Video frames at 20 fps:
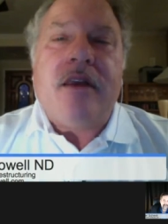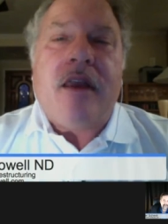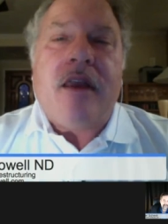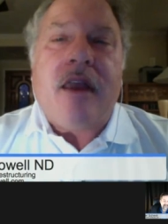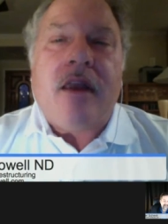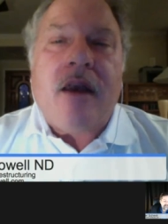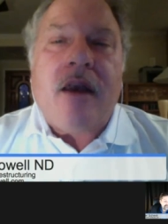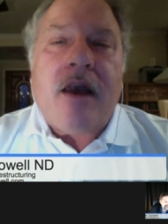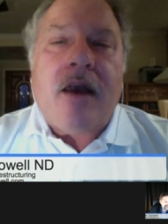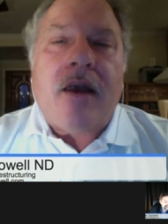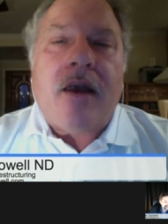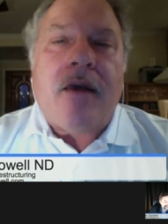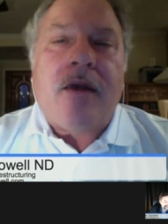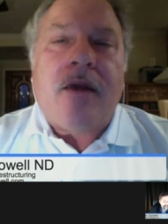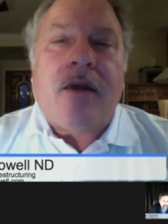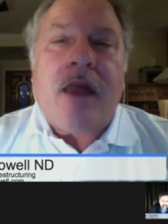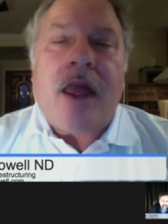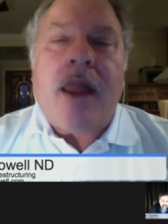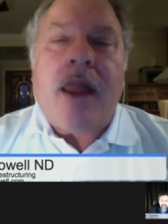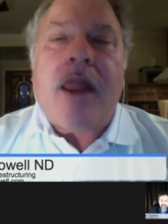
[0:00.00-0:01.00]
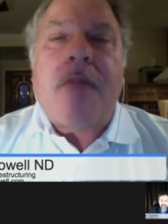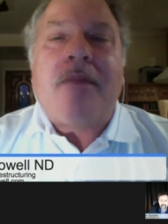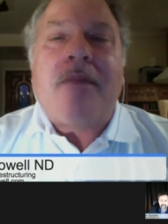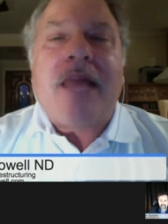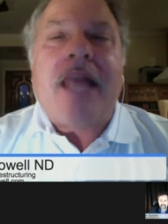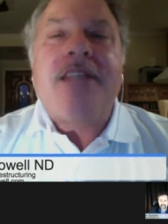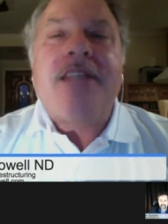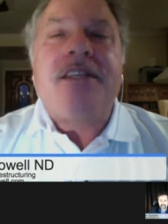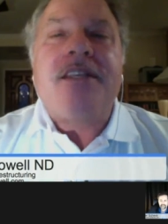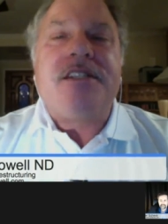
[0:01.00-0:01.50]
uh, and I'm
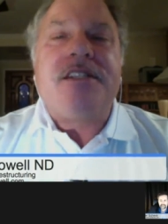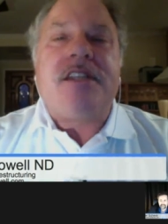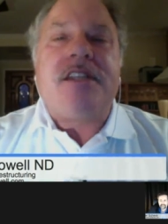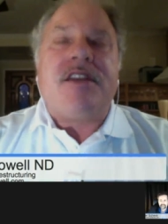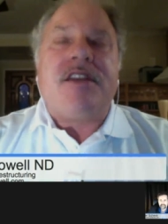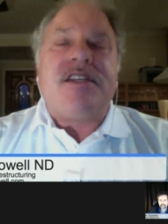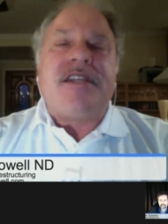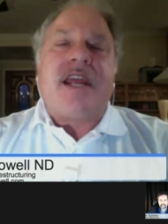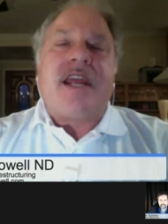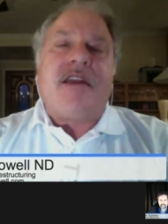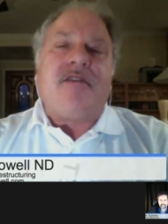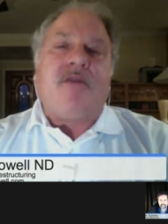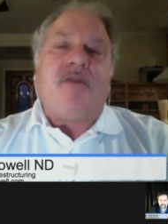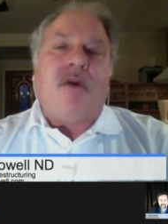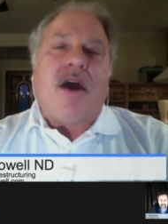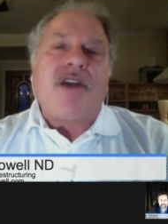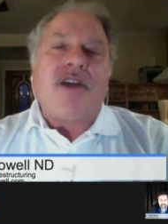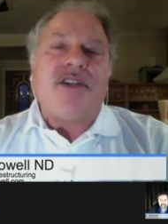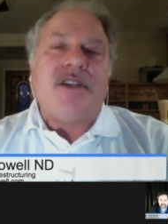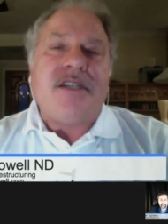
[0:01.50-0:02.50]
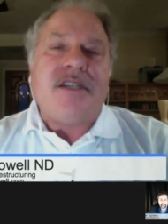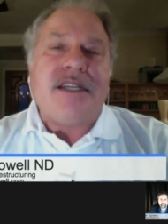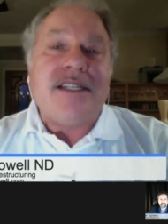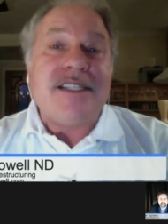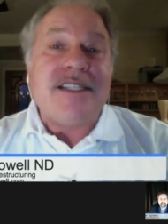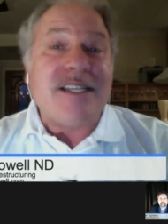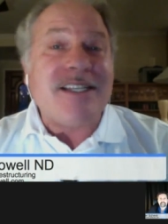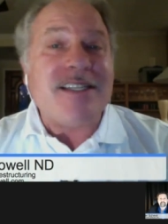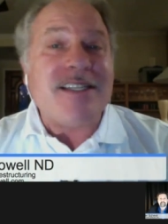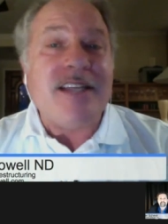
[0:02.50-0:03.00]
licensed in the state of Washington
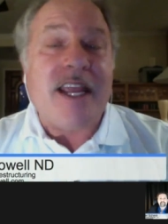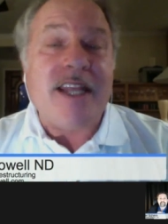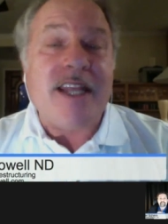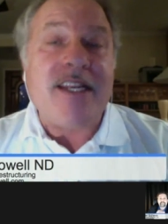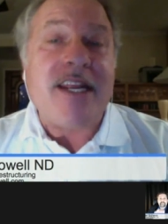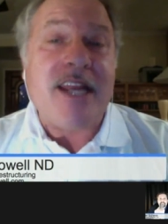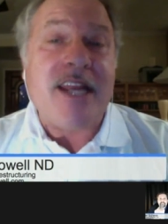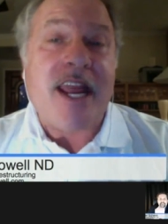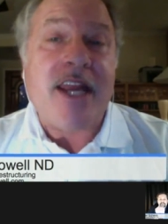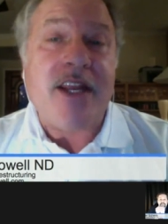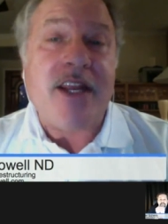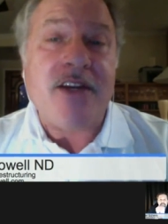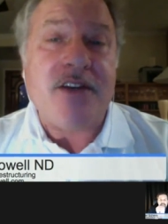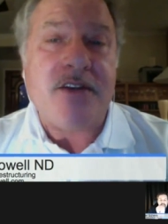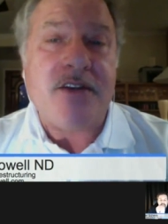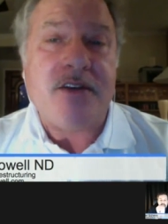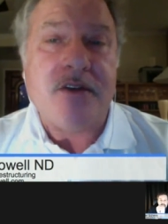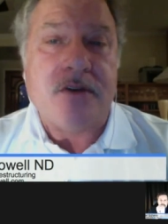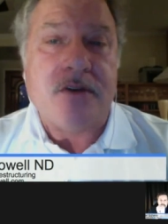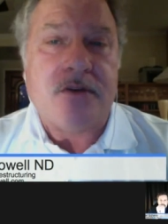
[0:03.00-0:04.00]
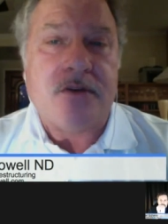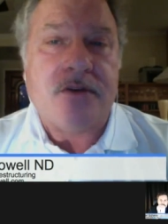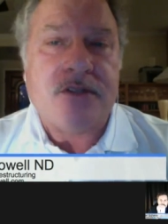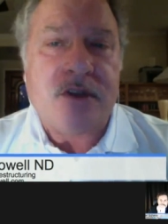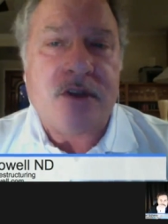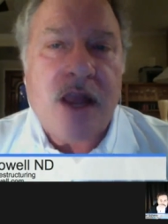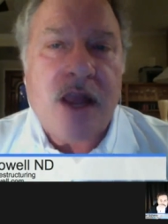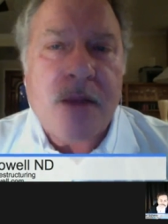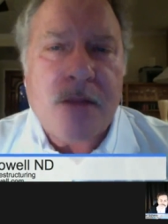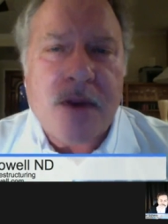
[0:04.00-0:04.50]
since nineteen eighty-two. So
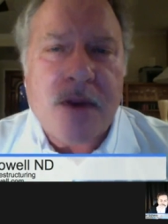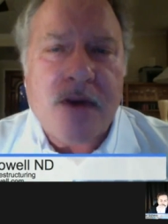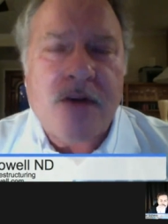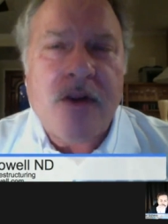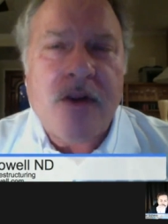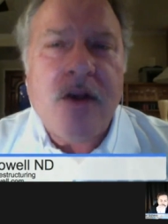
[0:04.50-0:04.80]
I'm a,